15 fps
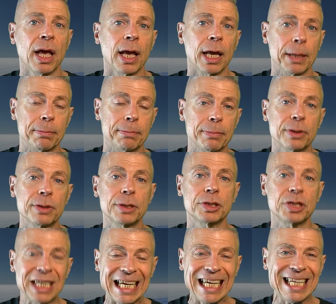
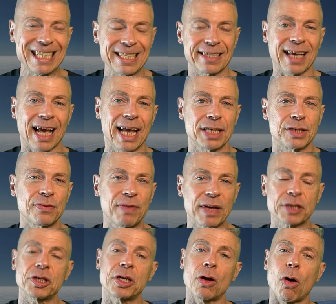emerged in science
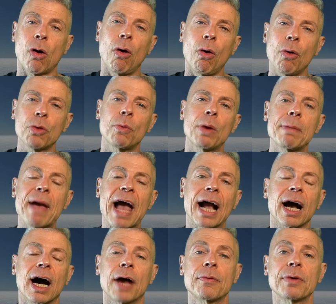fiction all the way back
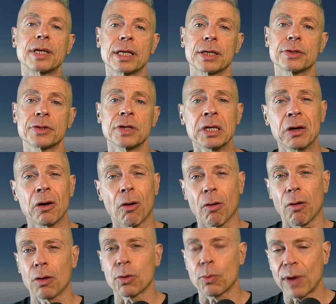one hundred years,
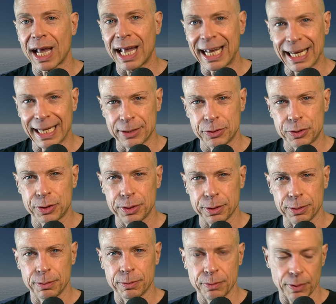all the way
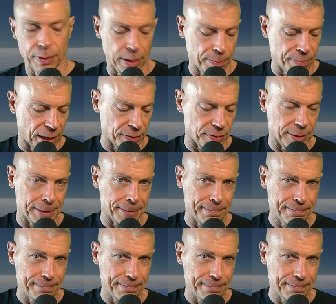into the present.